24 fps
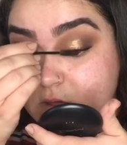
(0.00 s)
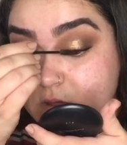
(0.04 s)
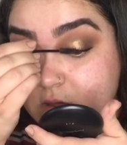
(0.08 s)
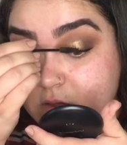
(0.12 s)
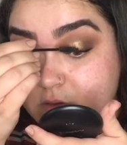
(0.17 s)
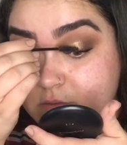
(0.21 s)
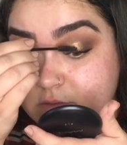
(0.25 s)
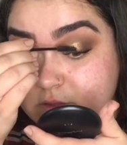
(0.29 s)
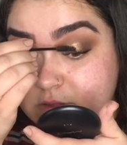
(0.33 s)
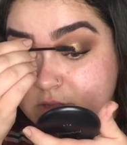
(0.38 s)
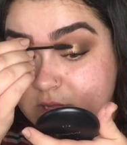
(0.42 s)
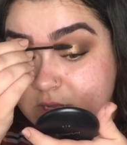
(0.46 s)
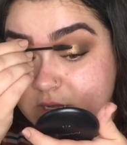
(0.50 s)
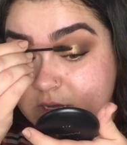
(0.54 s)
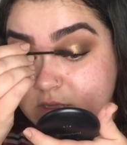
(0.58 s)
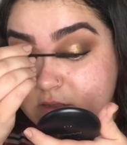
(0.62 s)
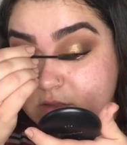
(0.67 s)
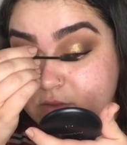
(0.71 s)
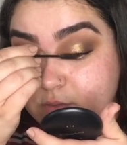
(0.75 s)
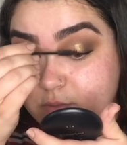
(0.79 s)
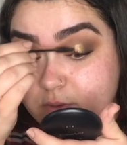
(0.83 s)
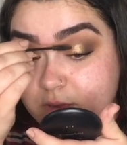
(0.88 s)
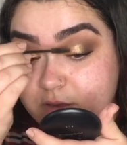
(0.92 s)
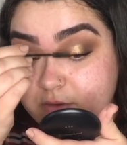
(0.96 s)
Obviously, I need
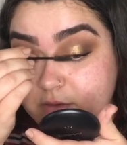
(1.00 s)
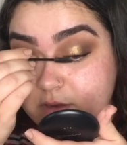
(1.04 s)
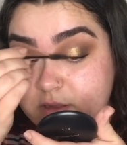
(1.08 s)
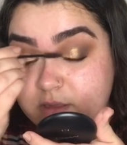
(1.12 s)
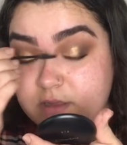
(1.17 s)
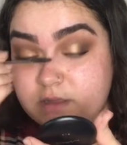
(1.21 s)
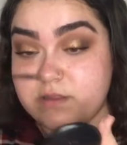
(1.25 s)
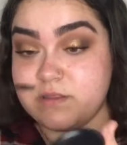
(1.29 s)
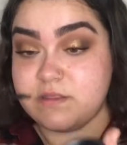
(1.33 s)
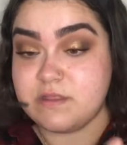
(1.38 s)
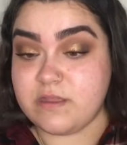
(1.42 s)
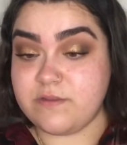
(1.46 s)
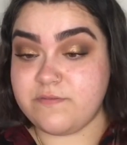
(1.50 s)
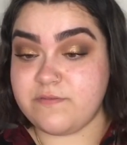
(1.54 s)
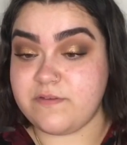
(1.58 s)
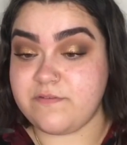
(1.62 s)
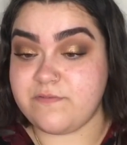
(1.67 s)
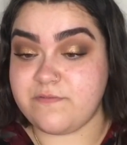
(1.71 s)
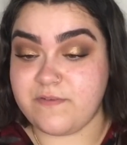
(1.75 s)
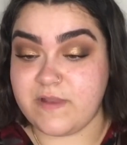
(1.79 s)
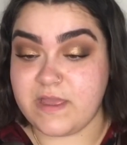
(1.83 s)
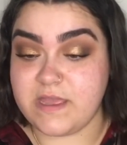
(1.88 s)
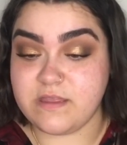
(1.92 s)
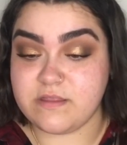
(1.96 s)
to wear it and see if it
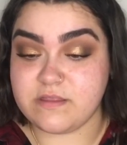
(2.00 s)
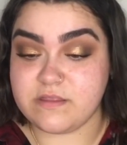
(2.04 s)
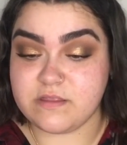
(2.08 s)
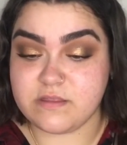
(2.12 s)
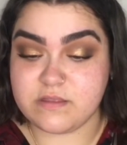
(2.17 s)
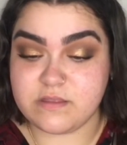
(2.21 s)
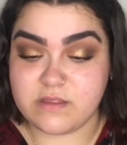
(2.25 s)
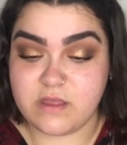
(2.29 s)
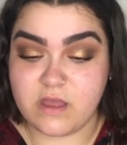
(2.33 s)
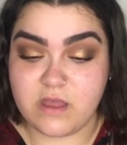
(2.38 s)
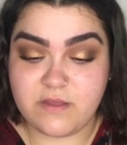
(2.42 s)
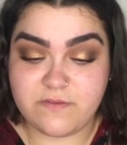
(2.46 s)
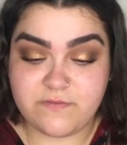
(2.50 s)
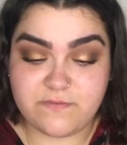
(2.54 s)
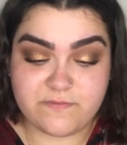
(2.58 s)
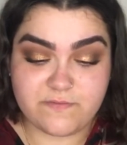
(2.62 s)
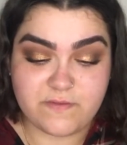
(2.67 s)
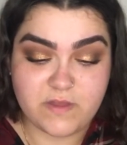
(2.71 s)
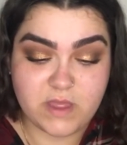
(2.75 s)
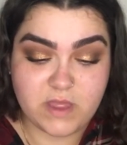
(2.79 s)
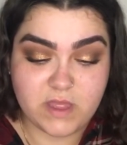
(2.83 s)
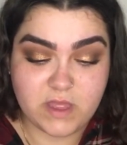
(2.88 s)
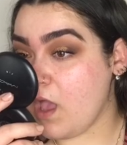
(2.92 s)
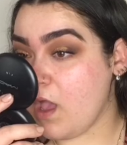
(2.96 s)
flakes and stuff.
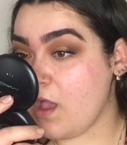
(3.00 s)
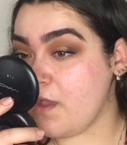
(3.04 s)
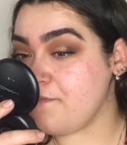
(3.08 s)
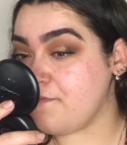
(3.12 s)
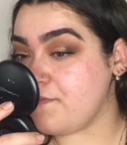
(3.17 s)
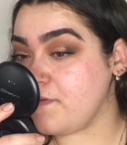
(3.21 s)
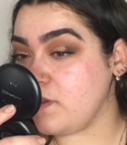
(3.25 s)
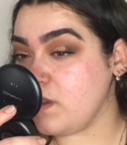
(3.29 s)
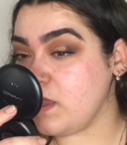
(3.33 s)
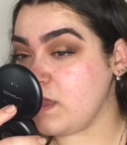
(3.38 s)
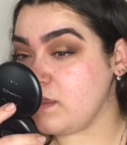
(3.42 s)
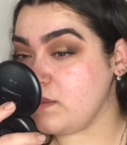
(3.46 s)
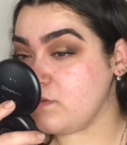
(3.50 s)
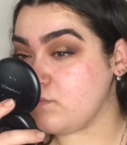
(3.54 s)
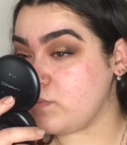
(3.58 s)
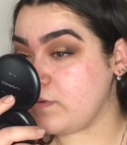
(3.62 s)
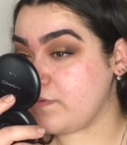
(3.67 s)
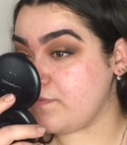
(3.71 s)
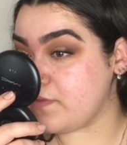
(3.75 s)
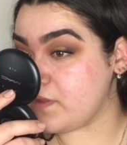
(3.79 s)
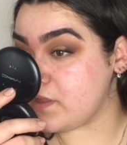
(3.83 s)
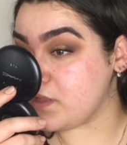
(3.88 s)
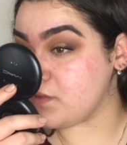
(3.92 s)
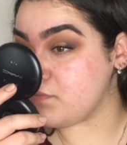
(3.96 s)
I feel like
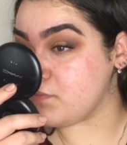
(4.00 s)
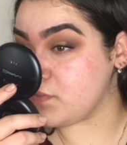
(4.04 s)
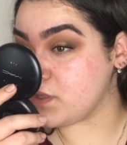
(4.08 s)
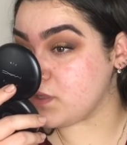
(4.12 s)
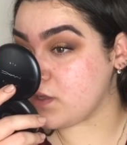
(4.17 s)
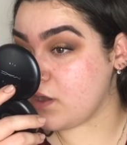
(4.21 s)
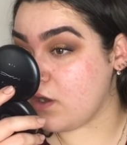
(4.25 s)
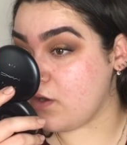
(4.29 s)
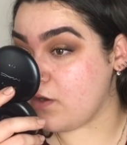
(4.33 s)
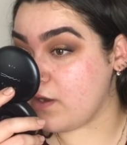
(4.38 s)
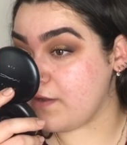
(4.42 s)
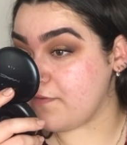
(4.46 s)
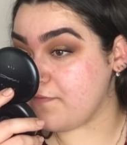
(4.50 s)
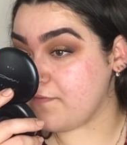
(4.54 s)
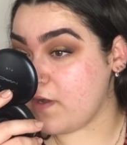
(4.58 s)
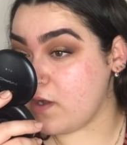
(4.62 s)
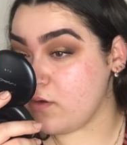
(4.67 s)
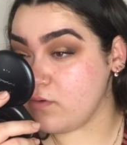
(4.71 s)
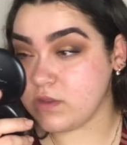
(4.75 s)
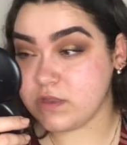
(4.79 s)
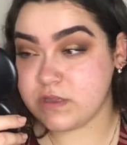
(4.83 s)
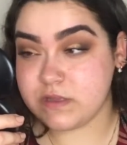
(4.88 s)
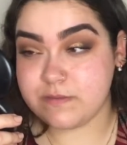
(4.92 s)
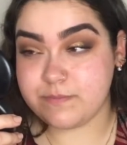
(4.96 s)
with this mascara, if
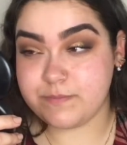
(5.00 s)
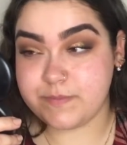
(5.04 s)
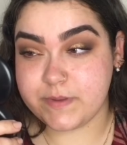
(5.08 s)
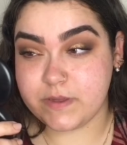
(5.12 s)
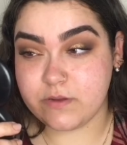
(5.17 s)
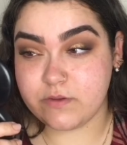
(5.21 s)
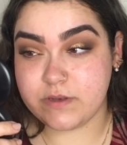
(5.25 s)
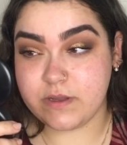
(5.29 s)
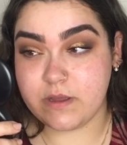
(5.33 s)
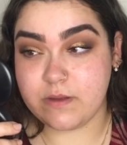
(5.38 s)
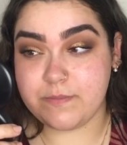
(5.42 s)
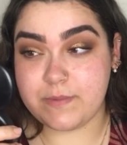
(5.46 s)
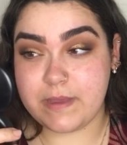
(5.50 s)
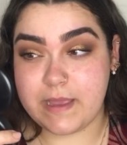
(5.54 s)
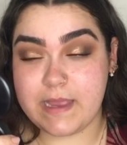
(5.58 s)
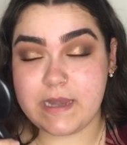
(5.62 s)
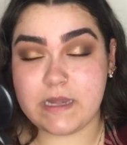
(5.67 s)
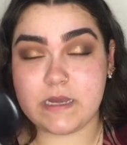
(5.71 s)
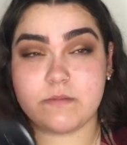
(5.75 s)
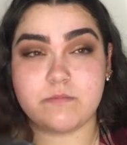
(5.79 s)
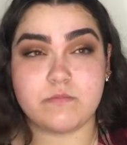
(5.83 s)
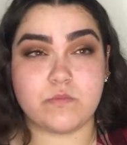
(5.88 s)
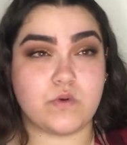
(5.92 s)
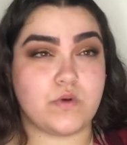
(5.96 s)
I was to build up
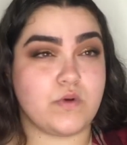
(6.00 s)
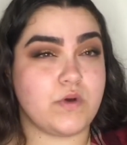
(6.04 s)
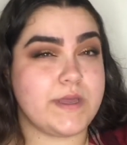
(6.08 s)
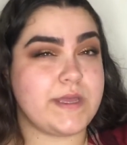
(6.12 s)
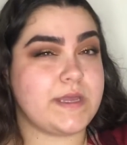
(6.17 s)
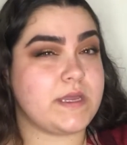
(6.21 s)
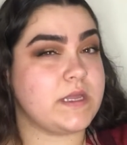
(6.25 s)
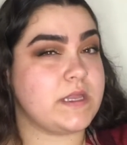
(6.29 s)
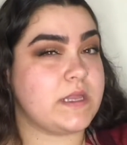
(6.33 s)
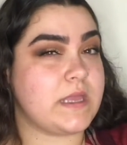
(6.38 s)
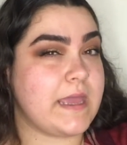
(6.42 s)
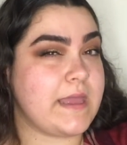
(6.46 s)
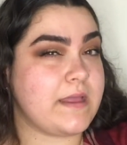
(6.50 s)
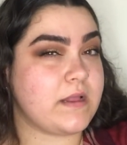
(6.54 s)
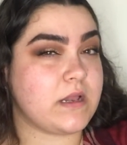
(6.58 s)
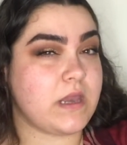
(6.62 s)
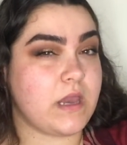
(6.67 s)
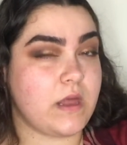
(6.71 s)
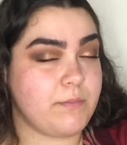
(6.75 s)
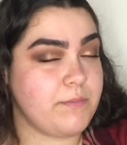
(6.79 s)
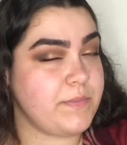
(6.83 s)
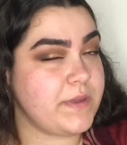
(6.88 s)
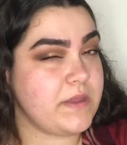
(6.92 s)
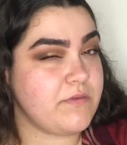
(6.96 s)
any more, it could get
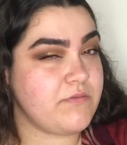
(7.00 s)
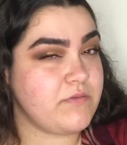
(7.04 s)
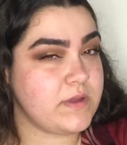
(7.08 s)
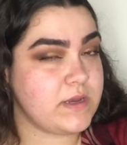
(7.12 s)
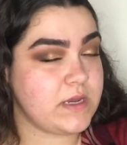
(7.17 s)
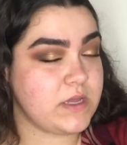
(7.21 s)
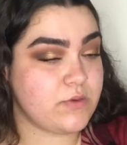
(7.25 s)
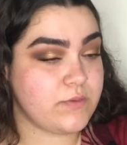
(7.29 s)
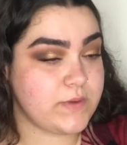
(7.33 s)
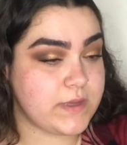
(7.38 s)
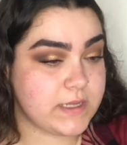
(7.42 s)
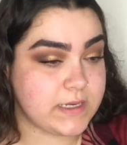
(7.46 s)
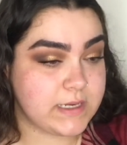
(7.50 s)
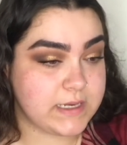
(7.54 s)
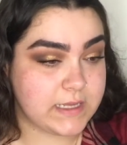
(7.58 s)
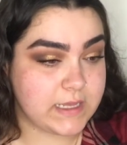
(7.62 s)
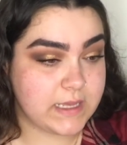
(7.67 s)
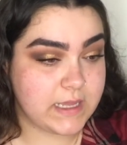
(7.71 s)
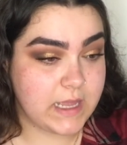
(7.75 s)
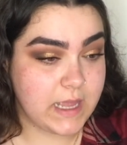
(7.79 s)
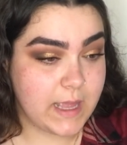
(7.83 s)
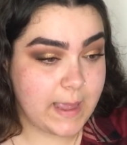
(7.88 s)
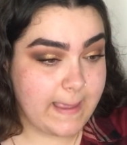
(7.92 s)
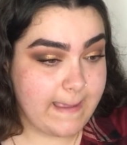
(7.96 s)
clumpy really
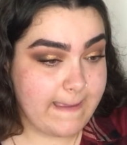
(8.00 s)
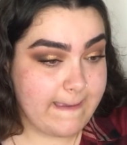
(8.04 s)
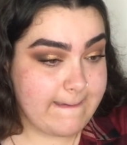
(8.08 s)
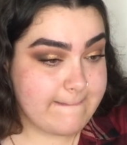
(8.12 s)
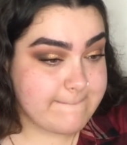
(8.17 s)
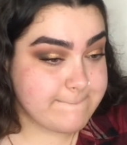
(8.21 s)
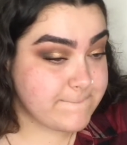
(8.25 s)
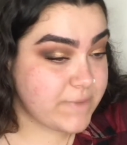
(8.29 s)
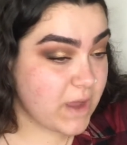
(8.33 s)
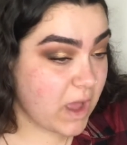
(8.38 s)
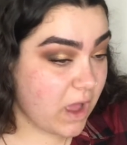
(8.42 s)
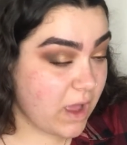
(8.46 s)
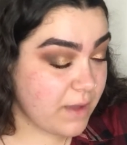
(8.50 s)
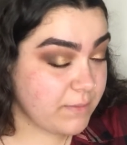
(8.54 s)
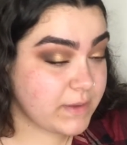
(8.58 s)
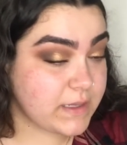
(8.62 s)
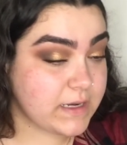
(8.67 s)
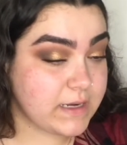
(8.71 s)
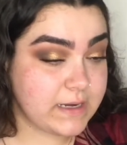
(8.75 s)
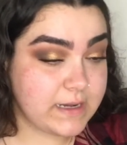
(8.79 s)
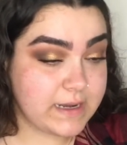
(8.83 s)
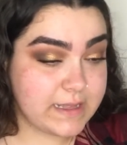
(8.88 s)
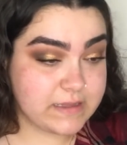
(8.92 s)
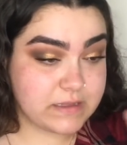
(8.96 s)
quickly. But I'm
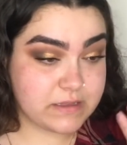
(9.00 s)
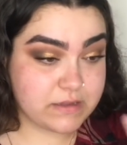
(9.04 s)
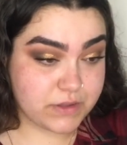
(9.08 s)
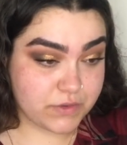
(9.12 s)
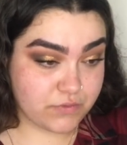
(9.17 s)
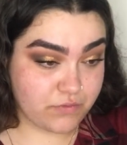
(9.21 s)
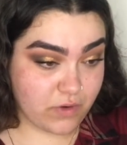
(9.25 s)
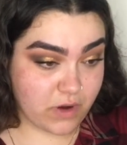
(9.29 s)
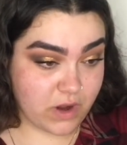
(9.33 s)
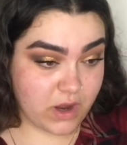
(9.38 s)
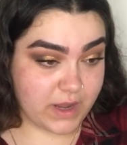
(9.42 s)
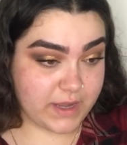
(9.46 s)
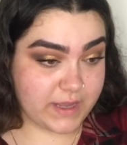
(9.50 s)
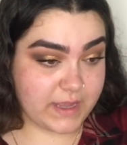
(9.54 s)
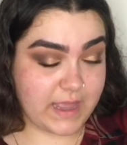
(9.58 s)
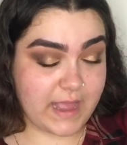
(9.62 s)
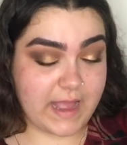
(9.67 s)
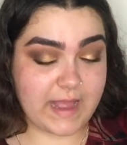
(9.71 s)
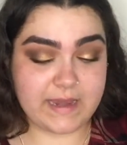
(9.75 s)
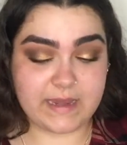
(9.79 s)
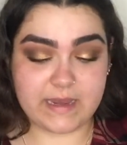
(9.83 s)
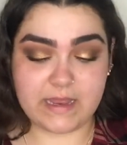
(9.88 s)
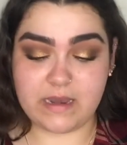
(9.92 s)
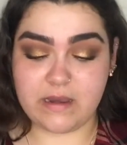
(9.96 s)
going to let this dry
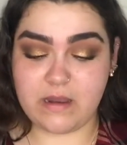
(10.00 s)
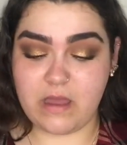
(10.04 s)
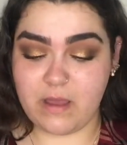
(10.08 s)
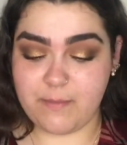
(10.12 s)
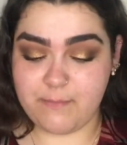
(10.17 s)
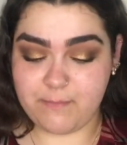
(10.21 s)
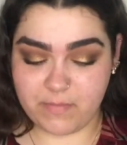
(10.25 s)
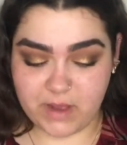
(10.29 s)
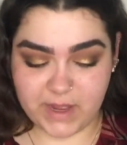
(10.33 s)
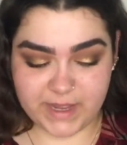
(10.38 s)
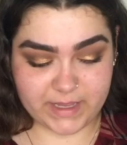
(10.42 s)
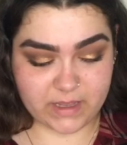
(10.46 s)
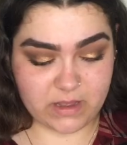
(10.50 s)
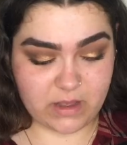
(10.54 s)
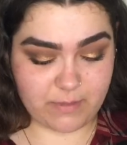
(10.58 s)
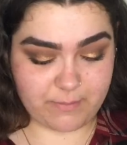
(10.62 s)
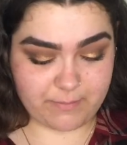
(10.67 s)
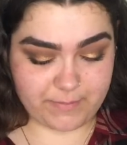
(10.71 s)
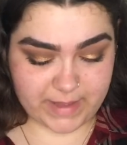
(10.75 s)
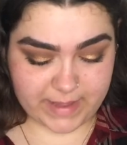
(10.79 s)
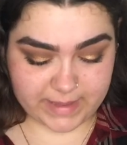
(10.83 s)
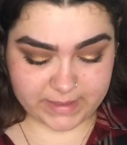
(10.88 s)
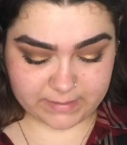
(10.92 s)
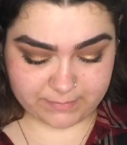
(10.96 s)
and then I might
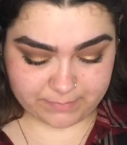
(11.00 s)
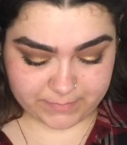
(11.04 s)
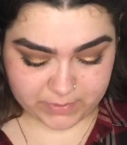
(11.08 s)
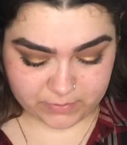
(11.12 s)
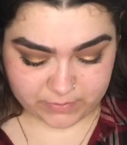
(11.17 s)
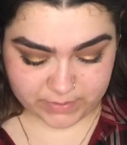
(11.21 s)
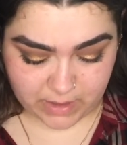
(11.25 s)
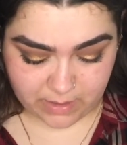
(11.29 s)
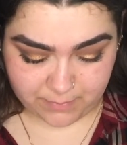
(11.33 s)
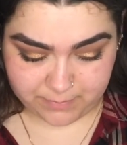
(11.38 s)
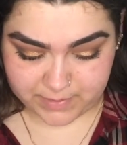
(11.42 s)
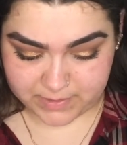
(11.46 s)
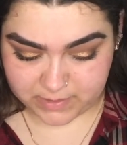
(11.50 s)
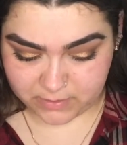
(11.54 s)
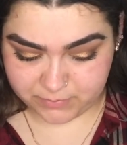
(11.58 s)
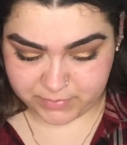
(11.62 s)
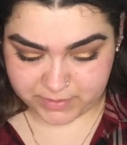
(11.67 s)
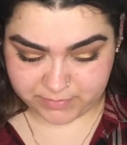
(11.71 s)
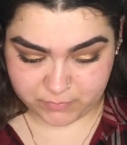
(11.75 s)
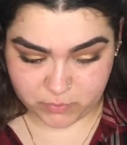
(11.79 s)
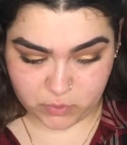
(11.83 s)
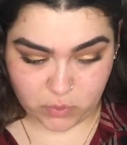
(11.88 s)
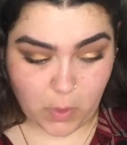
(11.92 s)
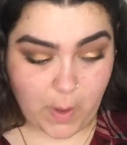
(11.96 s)
come back and build it up a little
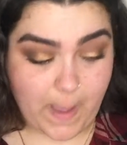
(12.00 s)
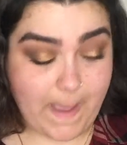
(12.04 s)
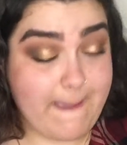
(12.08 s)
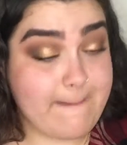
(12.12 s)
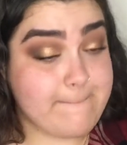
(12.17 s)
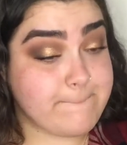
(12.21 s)
bit more.